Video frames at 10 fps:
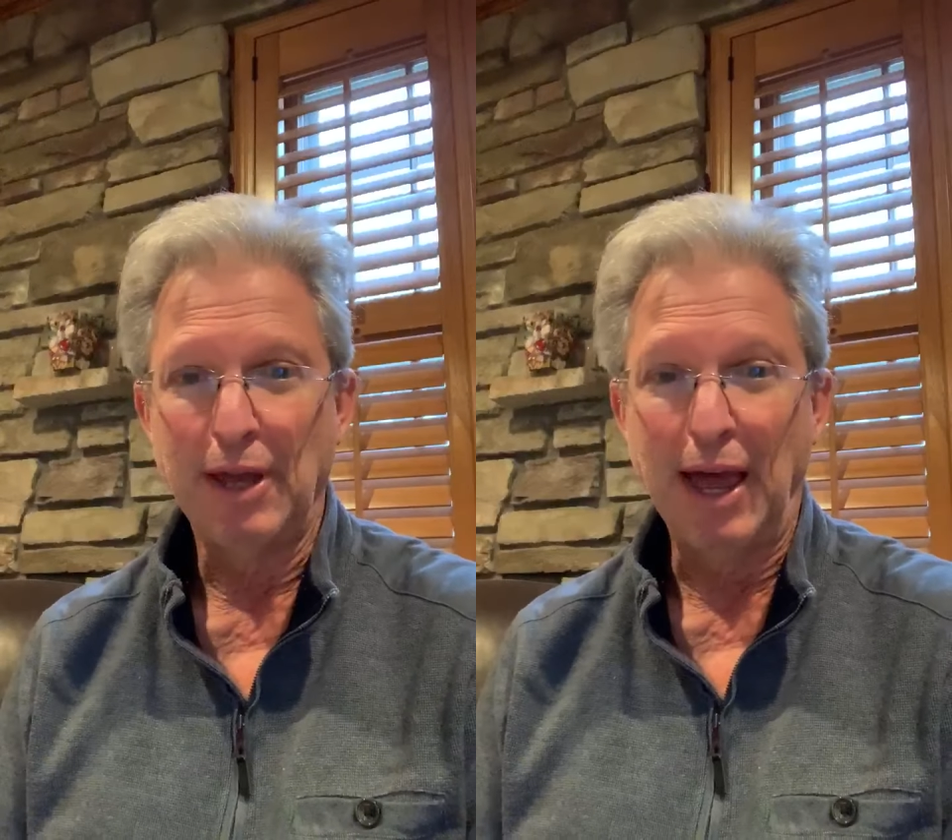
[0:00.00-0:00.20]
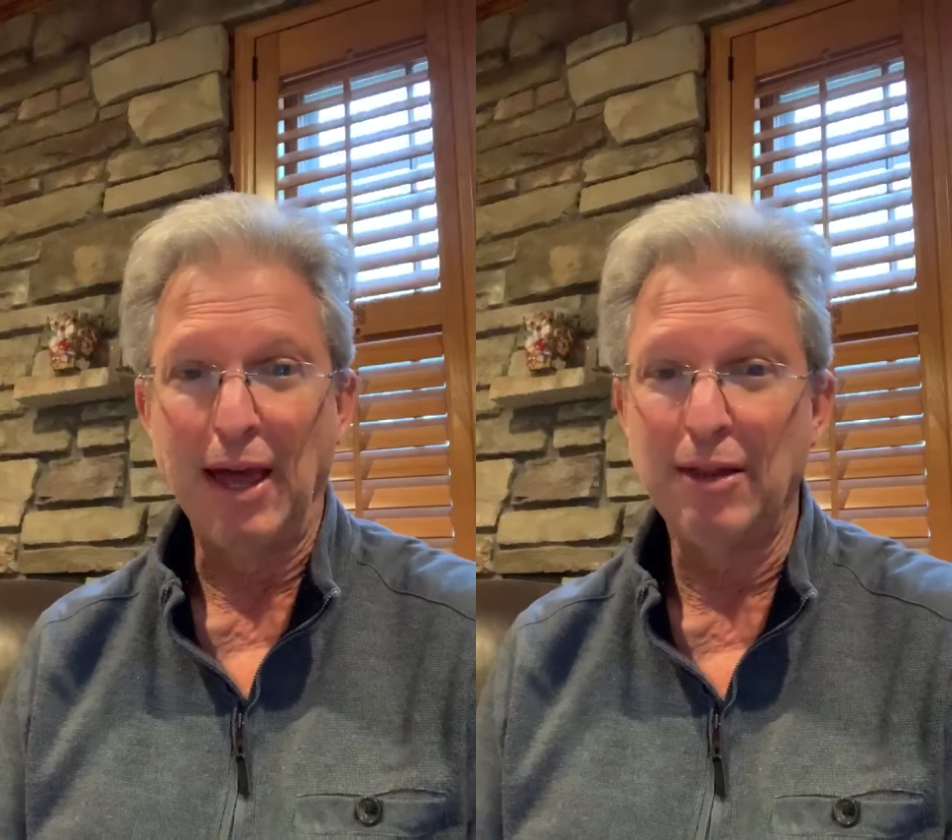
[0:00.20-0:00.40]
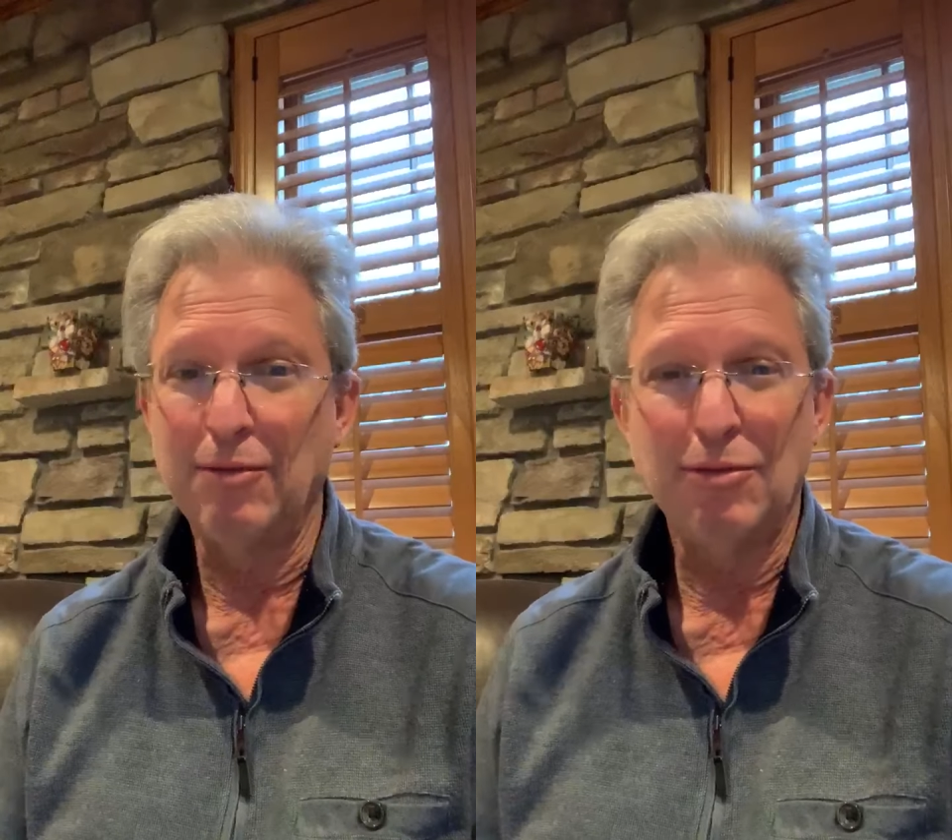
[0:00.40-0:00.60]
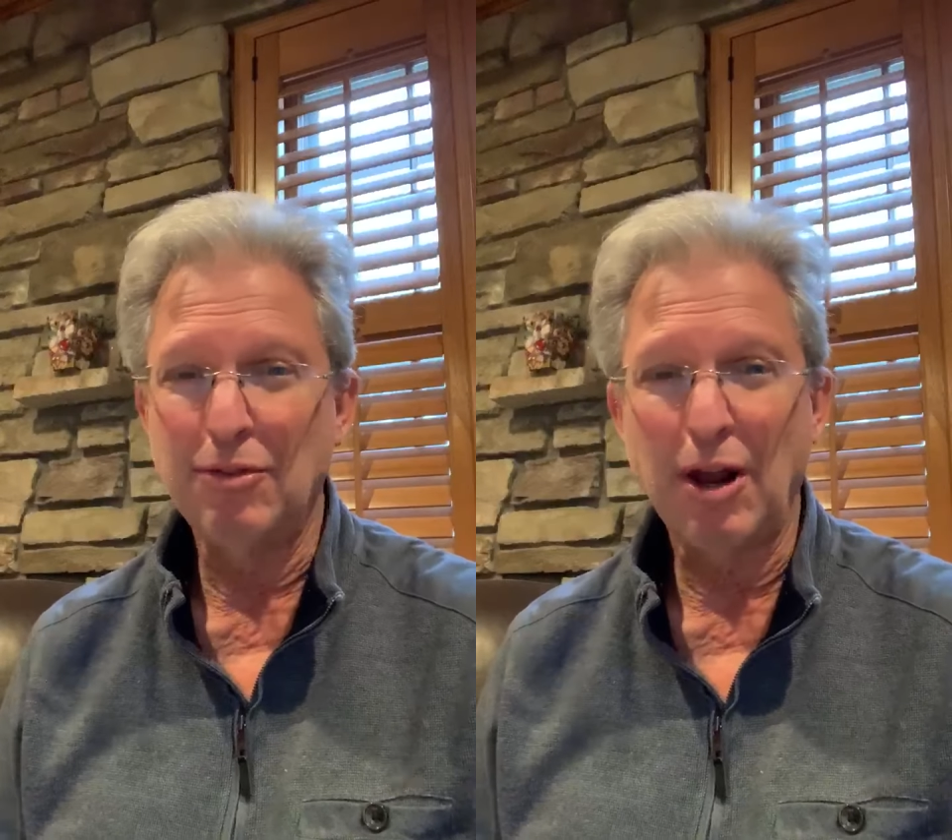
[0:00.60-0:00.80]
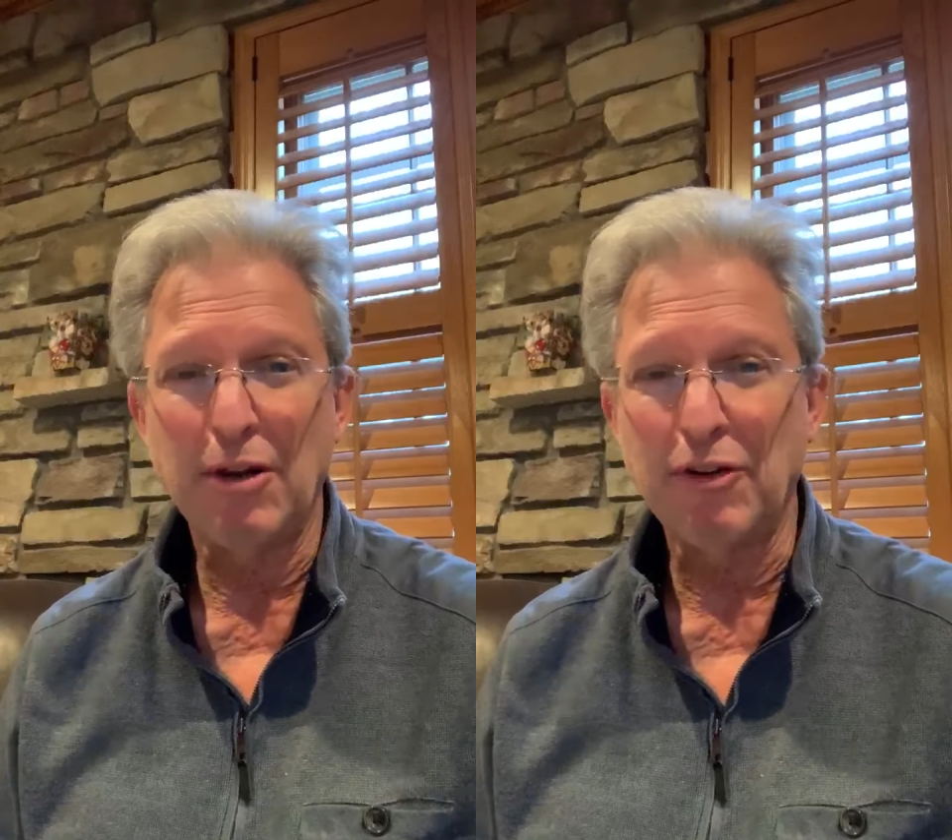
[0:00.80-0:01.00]
And
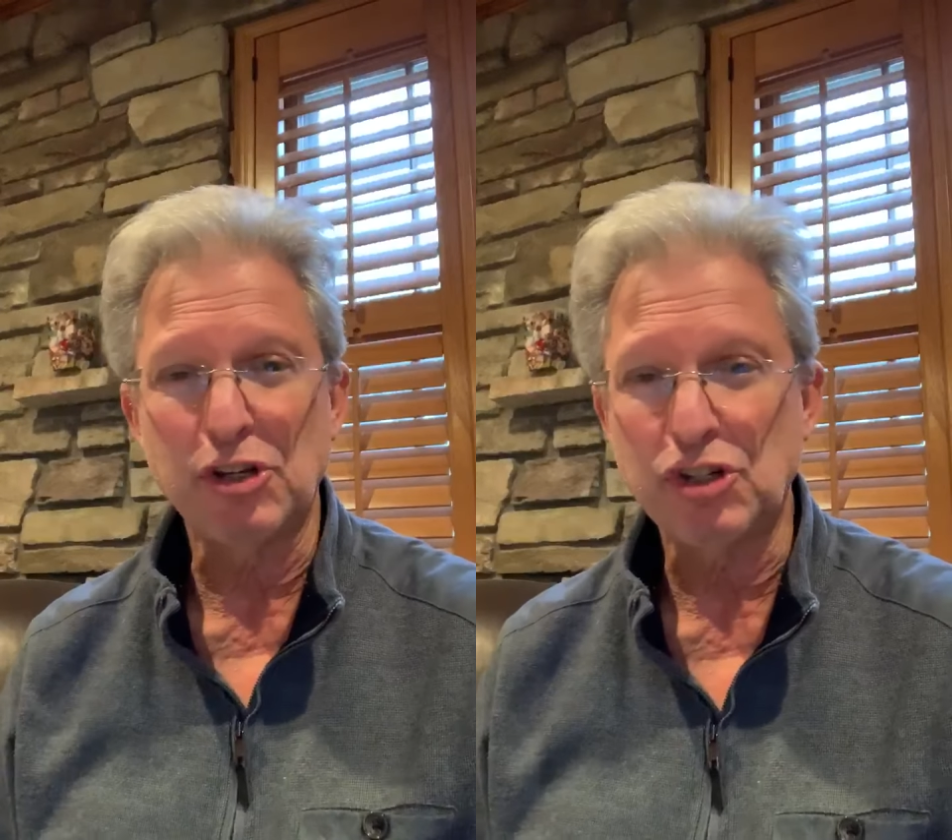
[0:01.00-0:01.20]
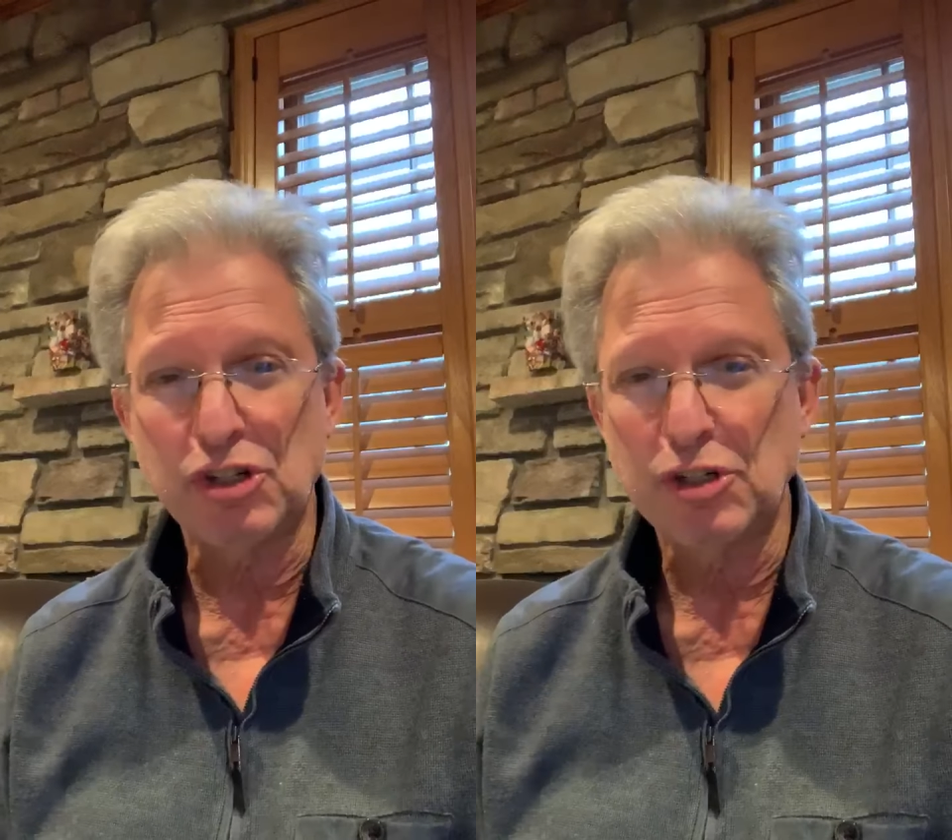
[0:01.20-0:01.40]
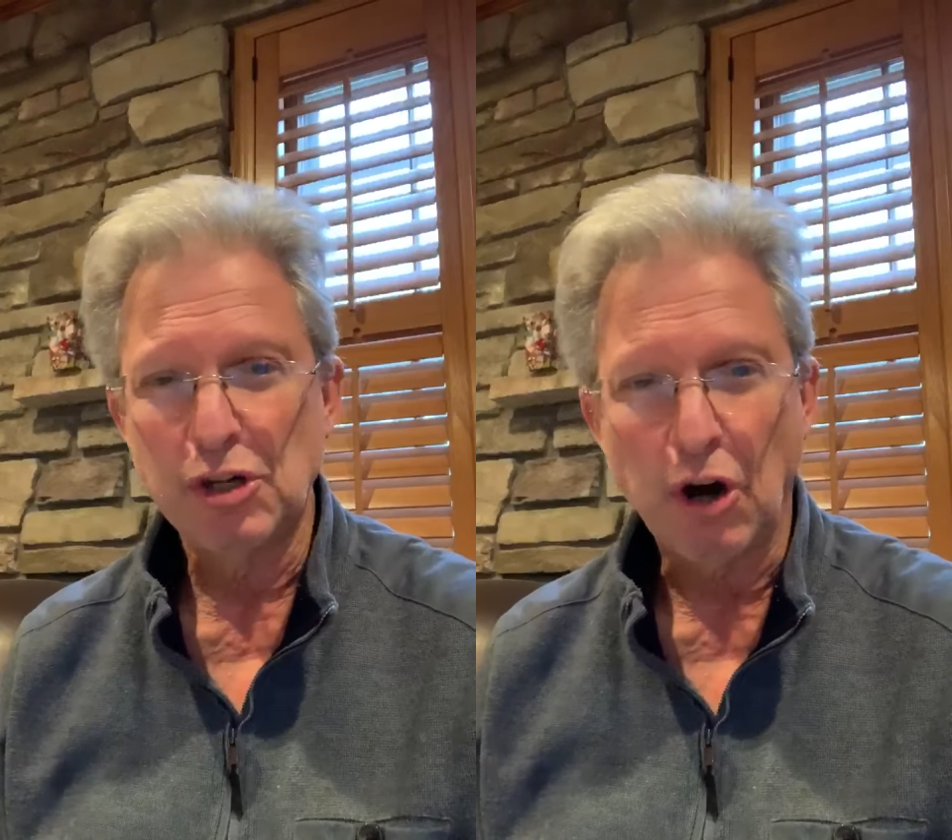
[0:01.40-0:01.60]
none of us